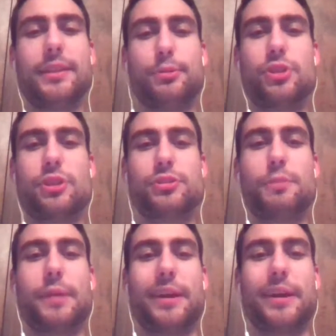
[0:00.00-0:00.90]
was
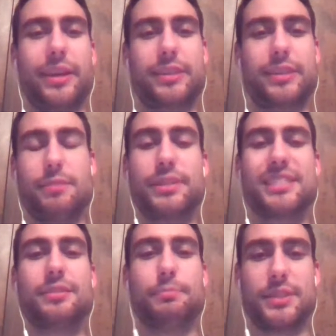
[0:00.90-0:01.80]
also probably like some
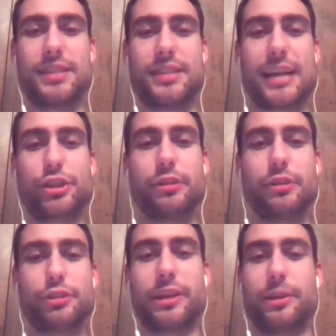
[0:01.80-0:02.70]

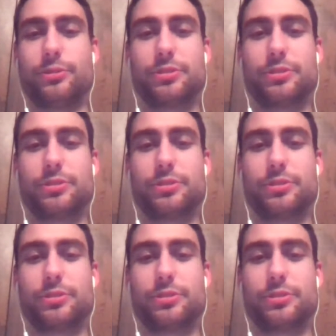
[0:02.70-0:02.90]
pistachio shell